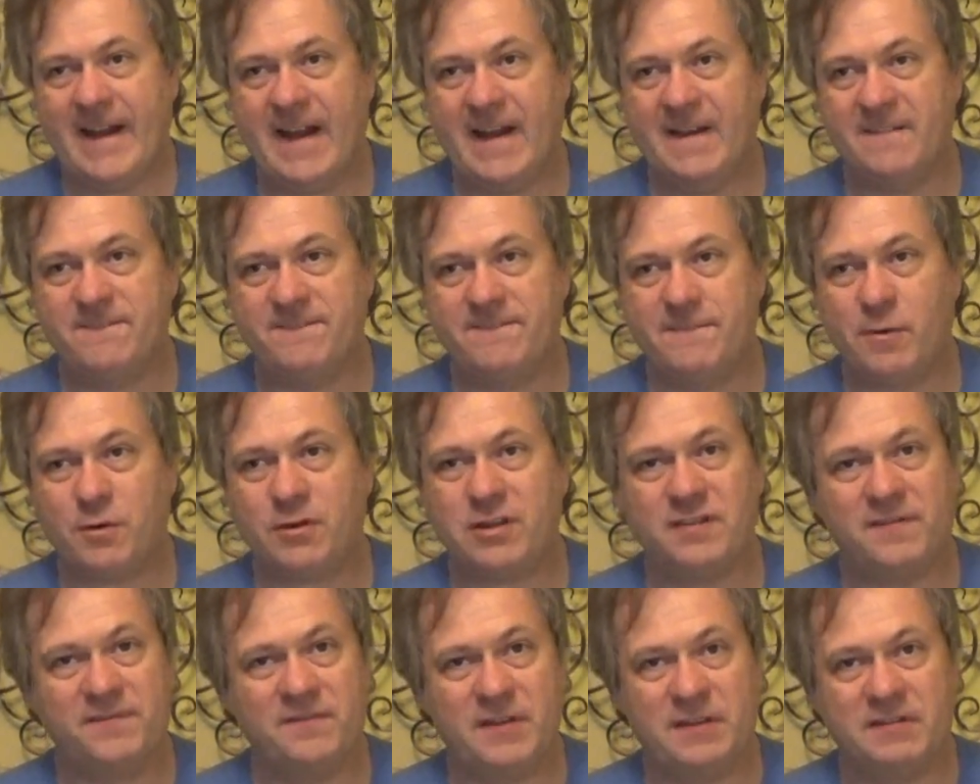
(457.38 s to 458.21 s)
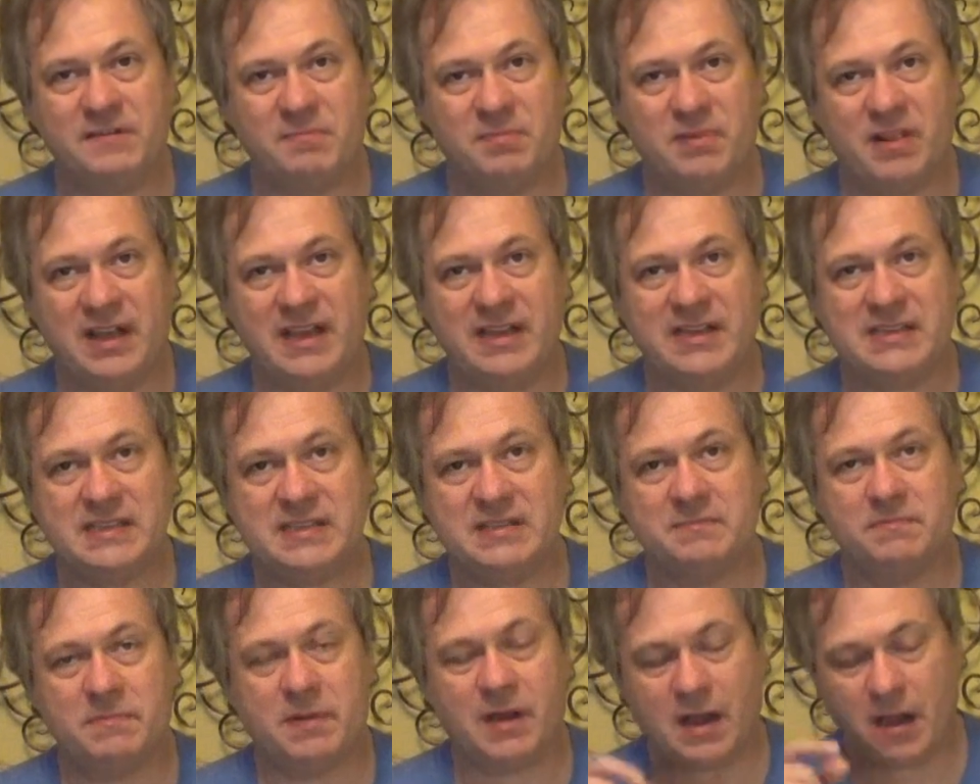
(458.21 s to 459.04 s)
fourth or fifth
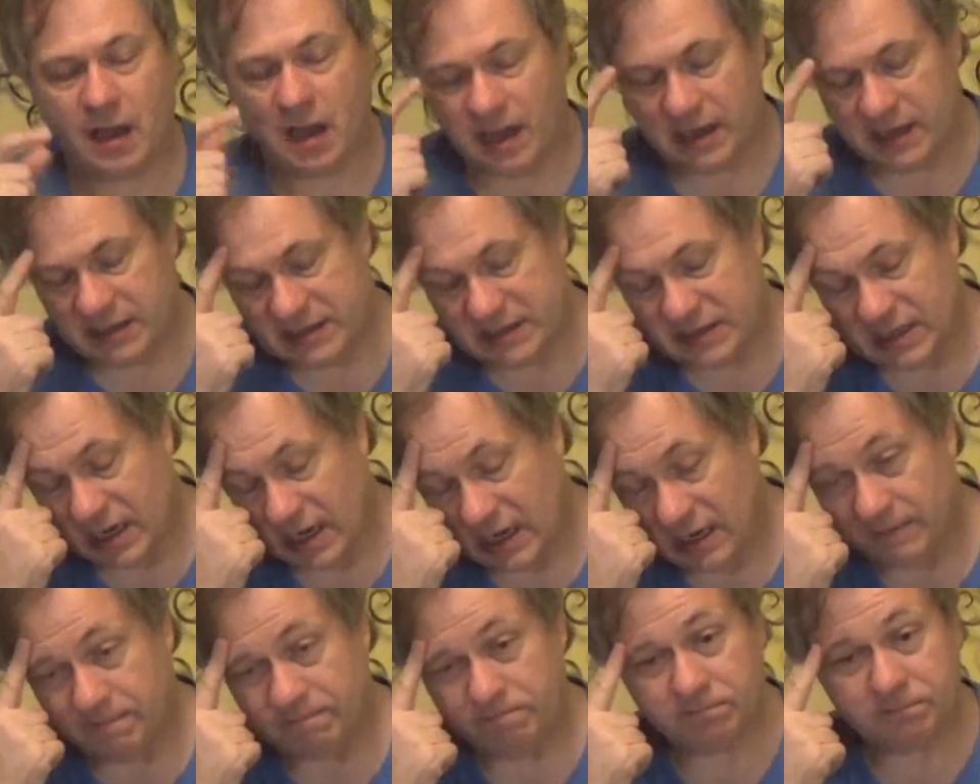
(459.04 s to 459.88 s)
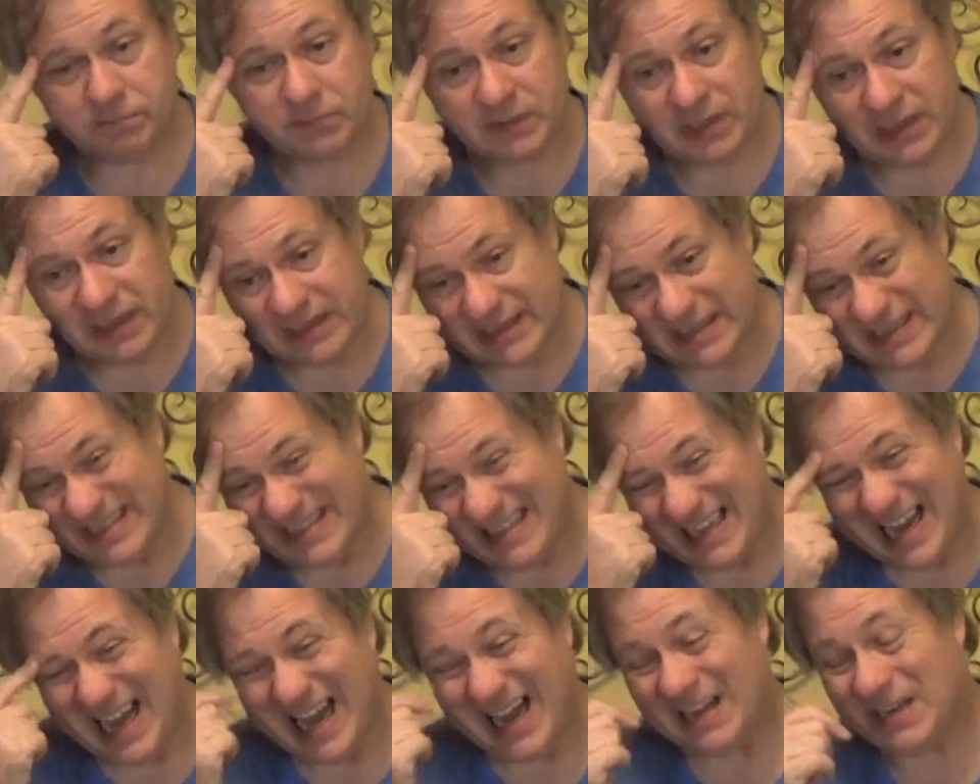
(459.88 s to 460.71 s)
place, because it's
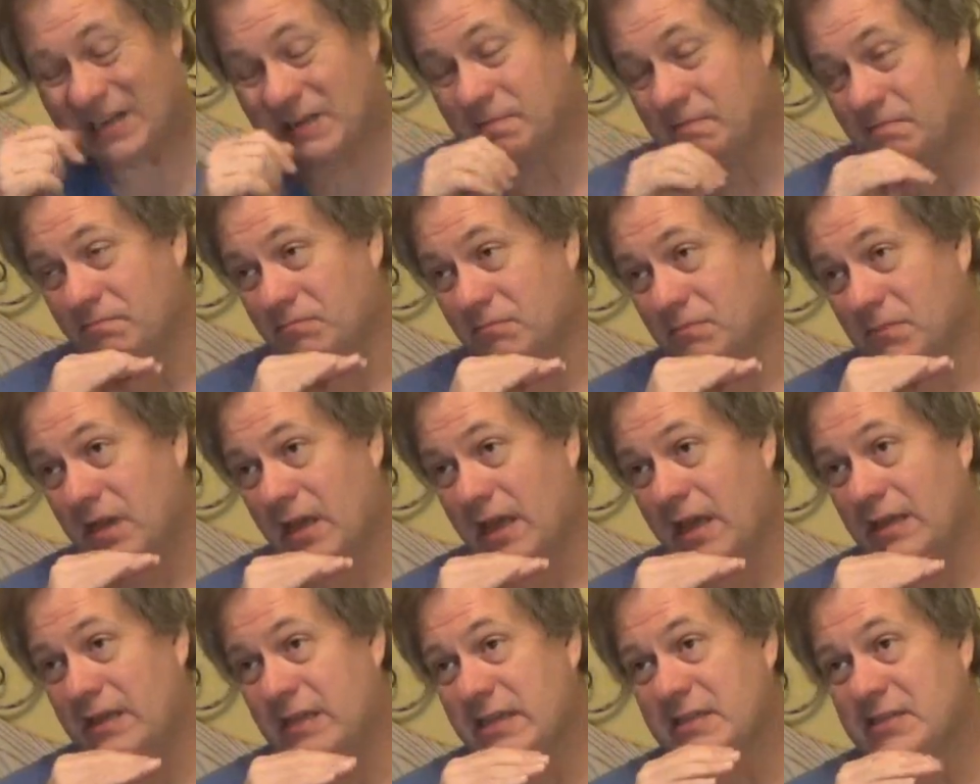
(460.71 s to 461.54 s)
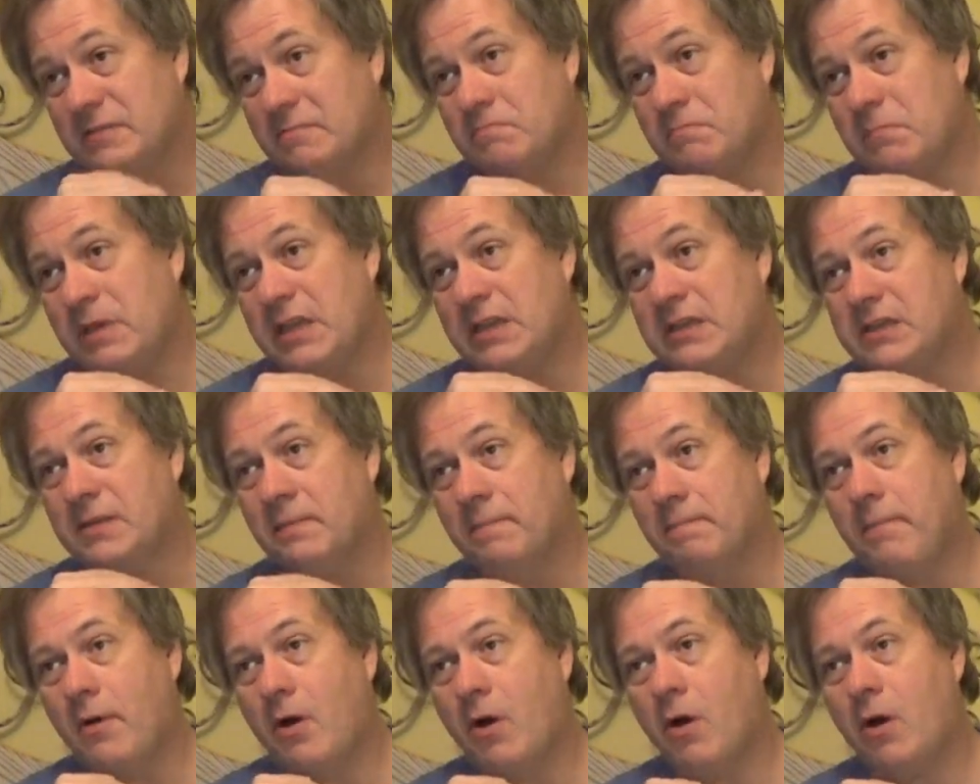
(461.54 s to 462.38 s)
not, it doesn't meet the
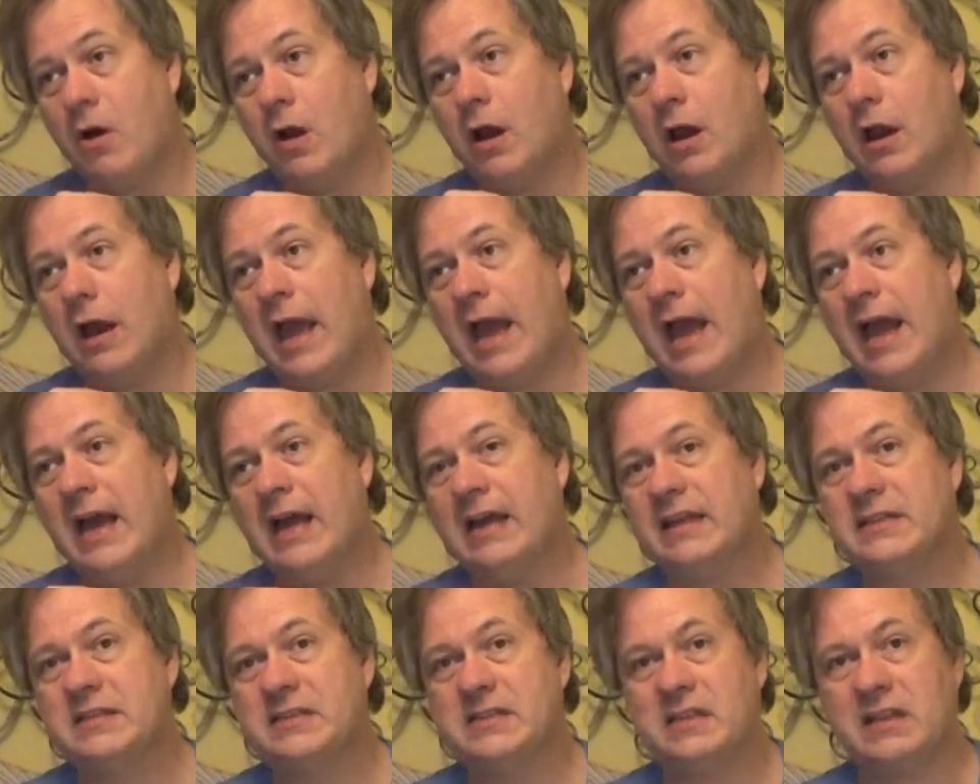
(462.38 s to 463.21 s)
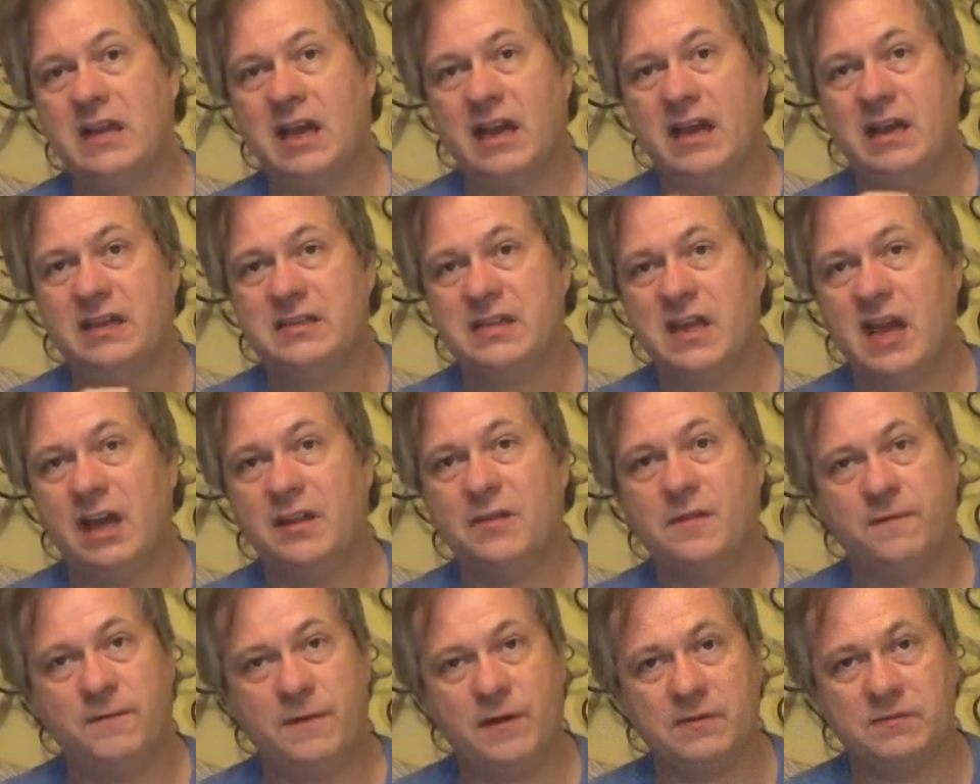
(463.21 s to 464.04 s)
bar as other
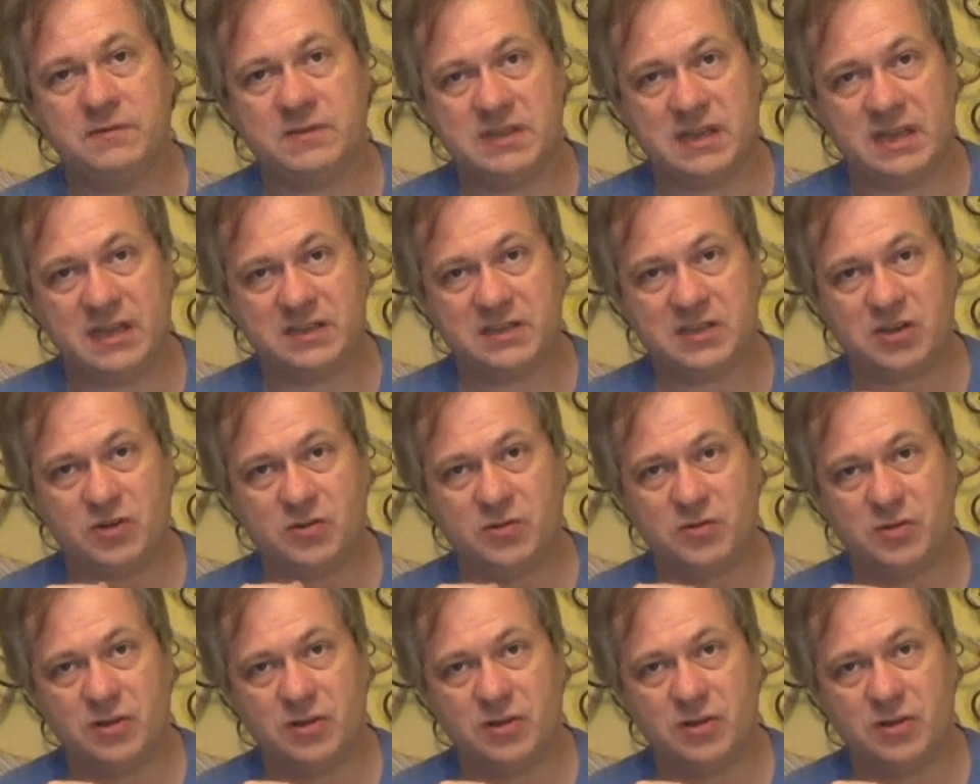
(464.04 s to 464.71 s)
films as